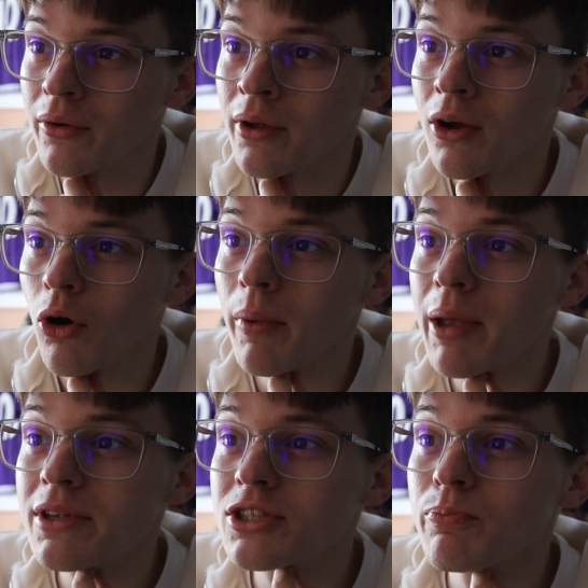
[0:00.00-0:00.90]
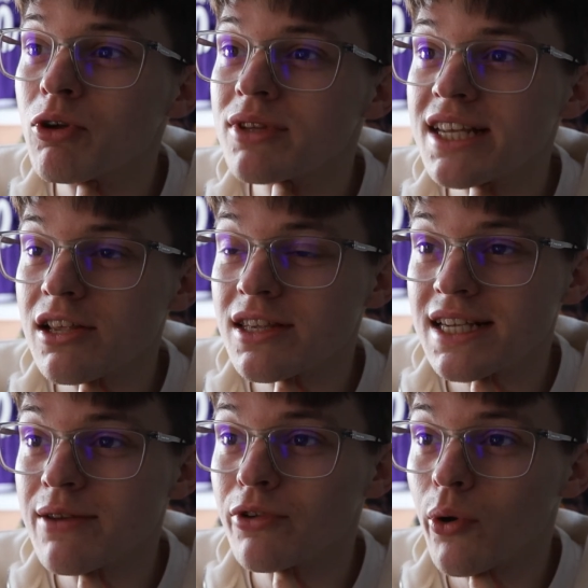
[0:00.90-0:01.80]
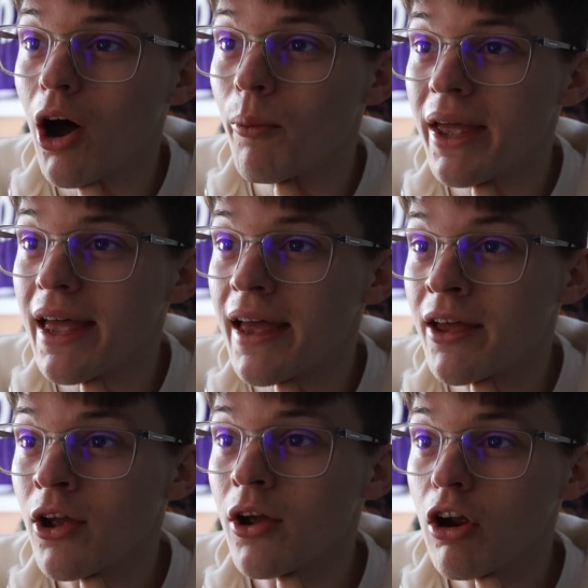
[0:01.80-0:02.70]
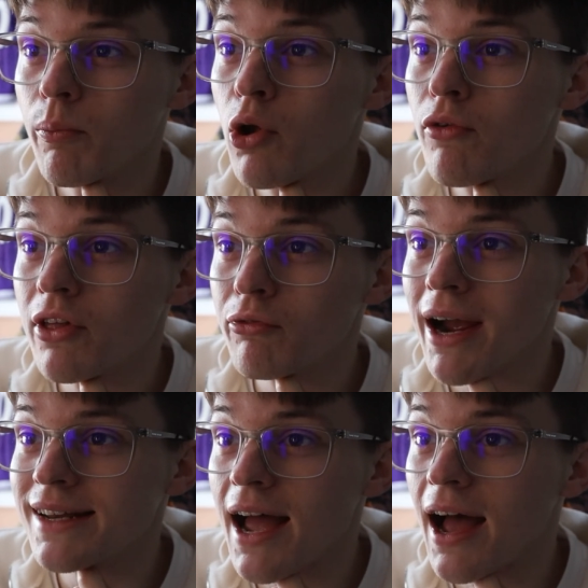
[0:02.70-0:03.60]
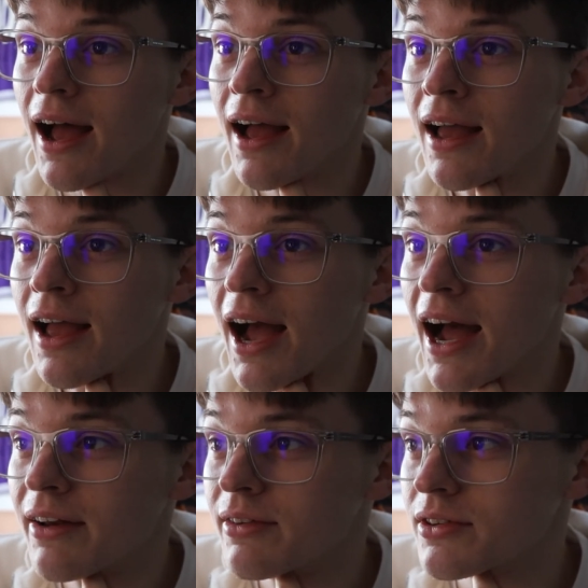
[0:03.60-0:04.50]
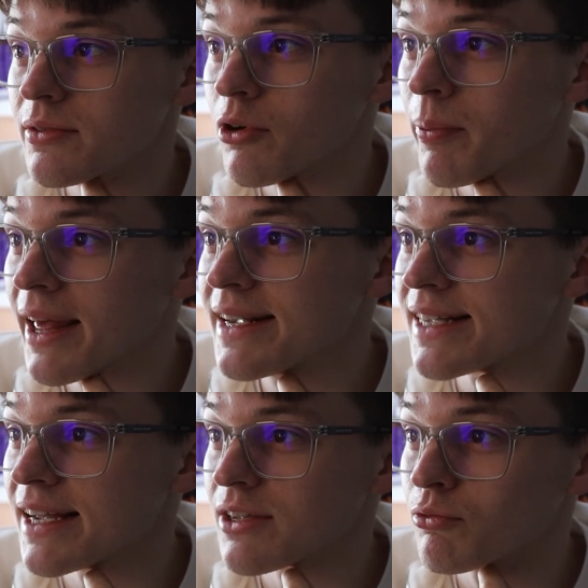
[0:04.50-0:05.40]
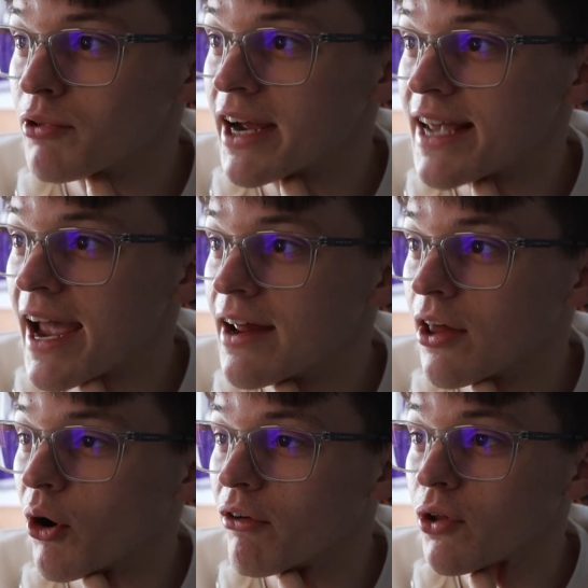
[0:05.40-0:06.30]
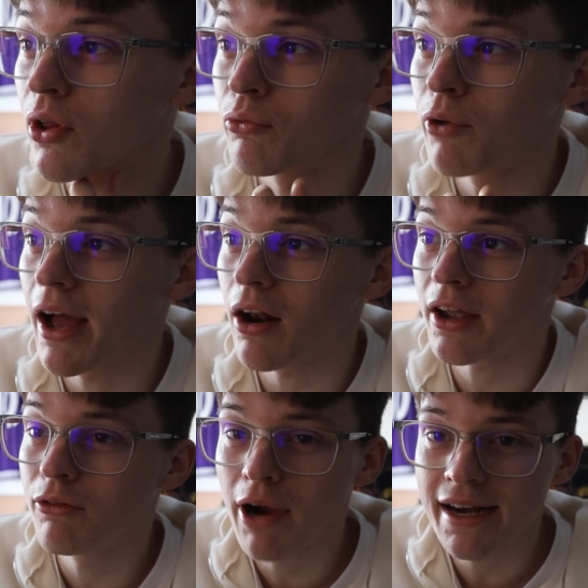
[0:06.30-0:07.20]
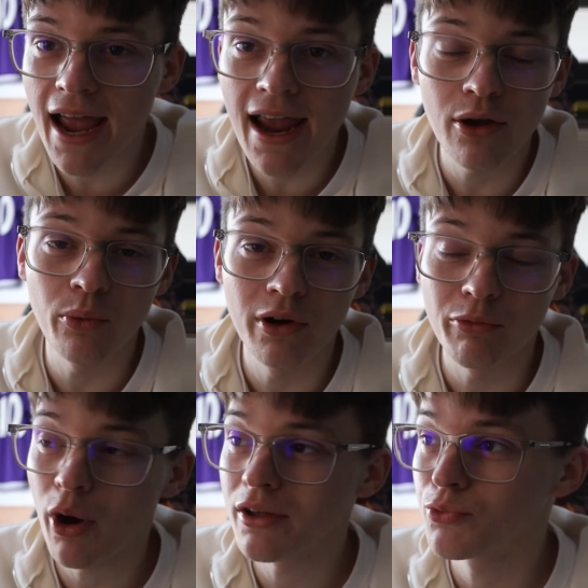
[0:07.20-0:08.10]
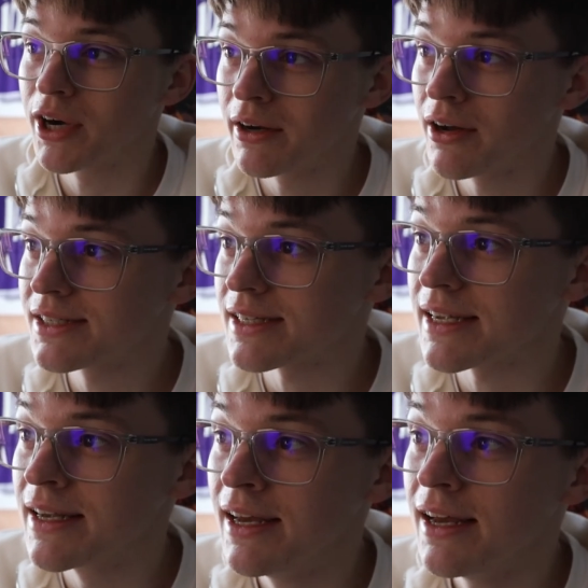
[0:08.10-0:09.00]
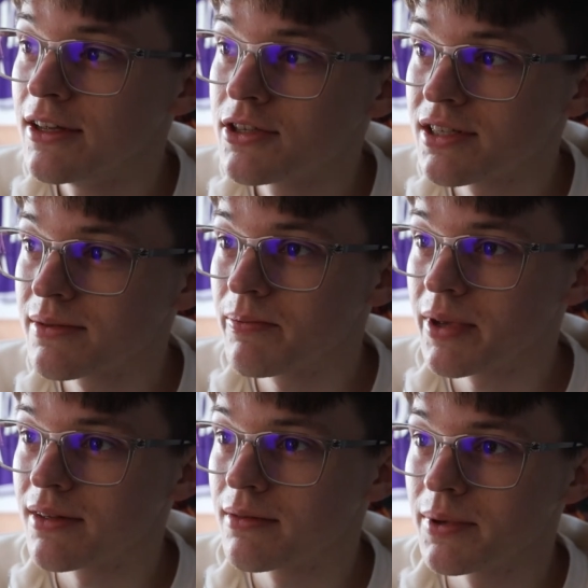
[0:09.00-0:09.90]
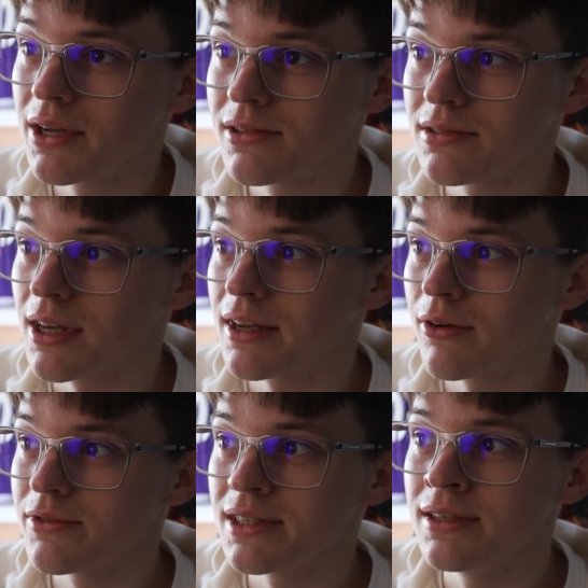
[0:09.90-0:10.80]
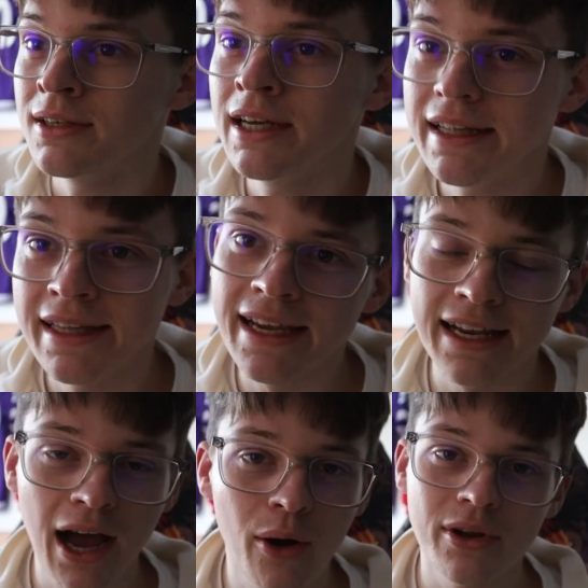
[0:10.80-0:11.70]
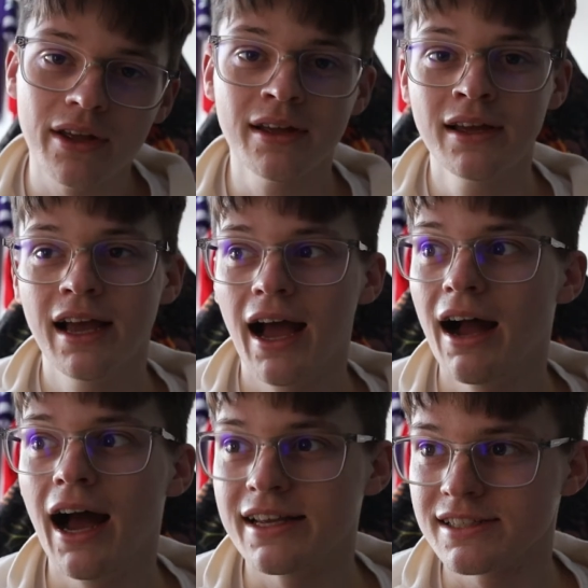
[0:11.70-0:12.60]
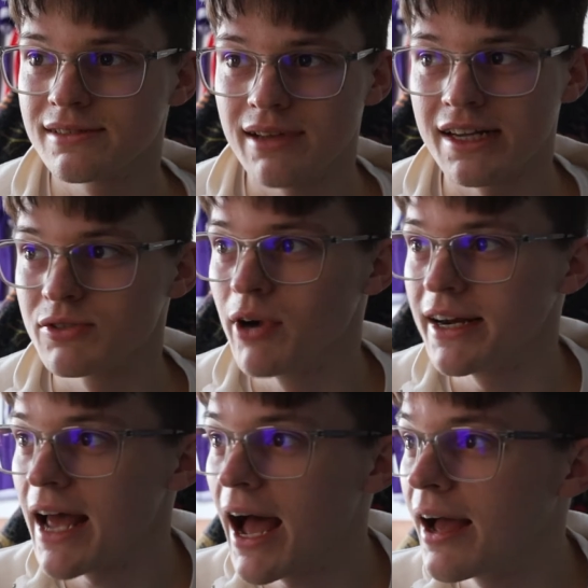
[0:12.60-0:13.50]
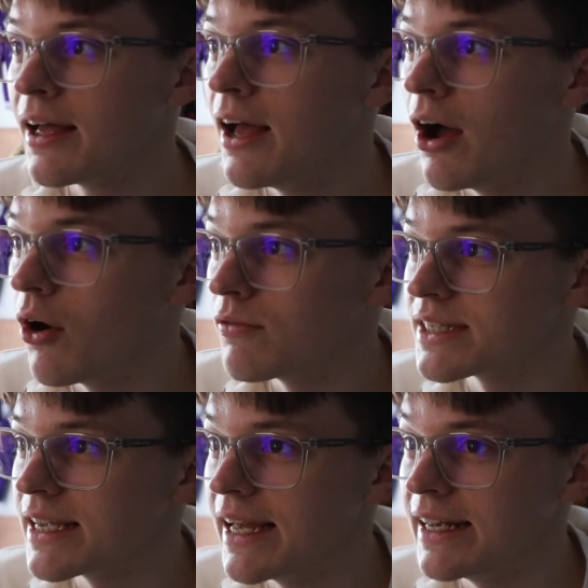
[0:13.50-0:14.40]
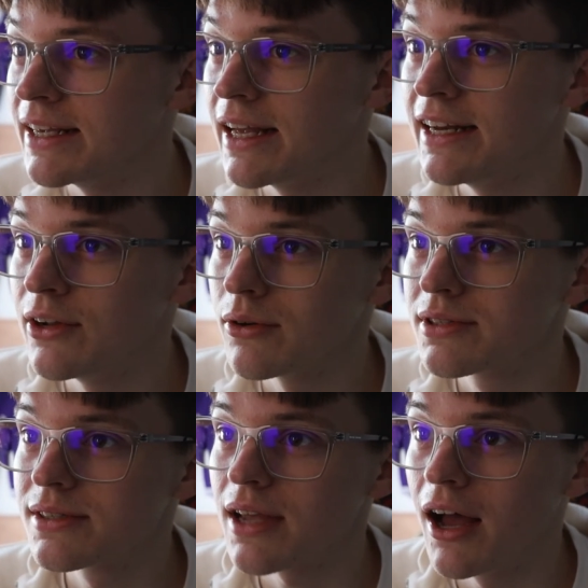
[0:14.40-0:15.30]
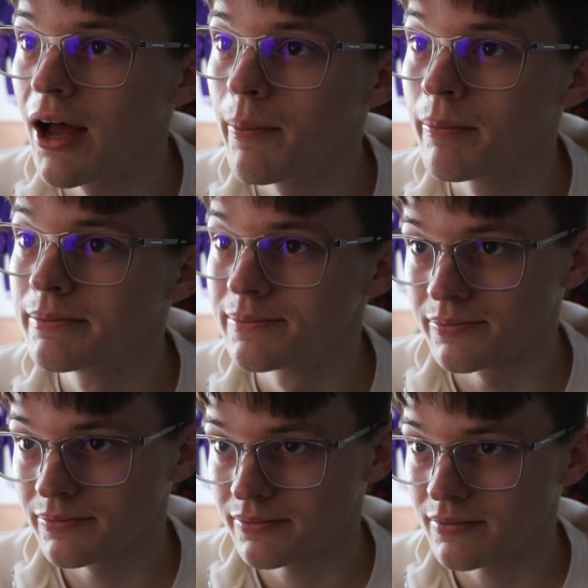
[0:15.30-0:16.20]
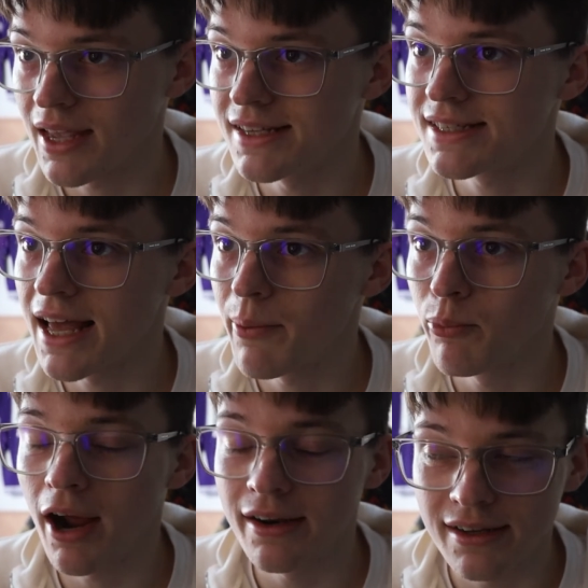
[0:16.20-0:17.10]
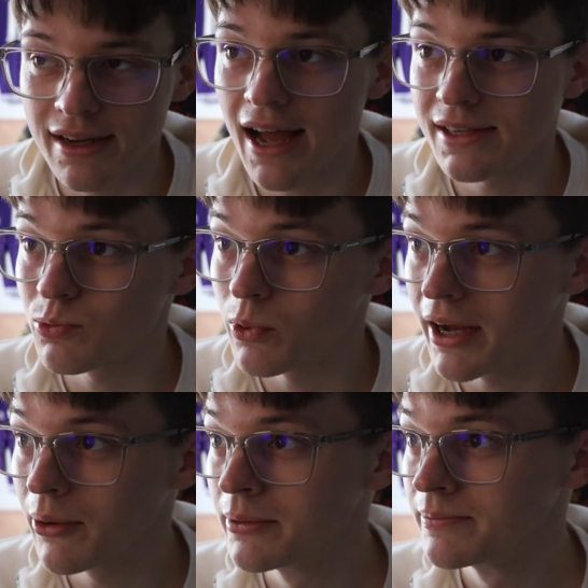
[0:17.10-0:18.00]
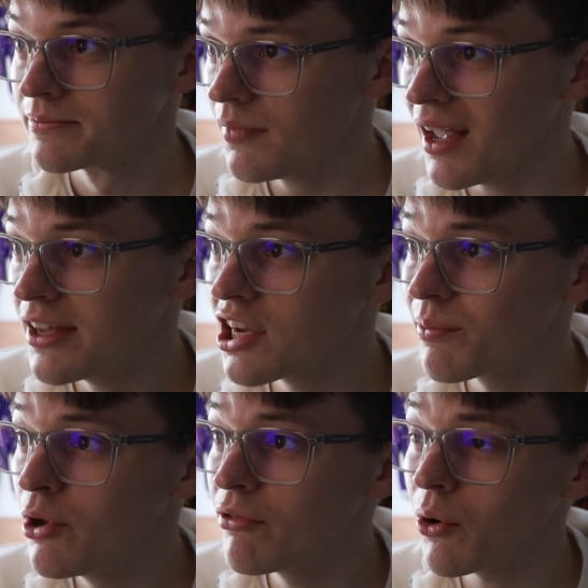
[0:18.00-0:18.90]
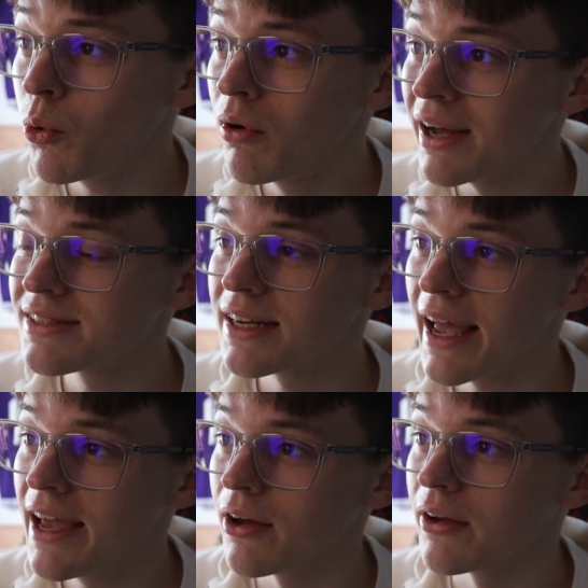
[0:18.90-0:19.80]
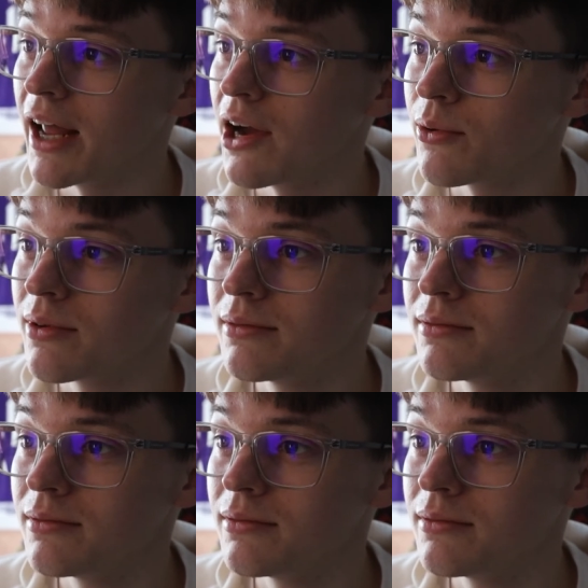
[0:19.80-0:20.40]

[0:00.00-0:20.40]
on, or maybe just move TeamViewer up here, remove the red hat, and replace it as a red halo. I feel like a red halo would have worked really nicely, just because like obviously Niki Lauda and his red hat, obviously Ineos, it's their branding as well, and you can move all that to the halo now,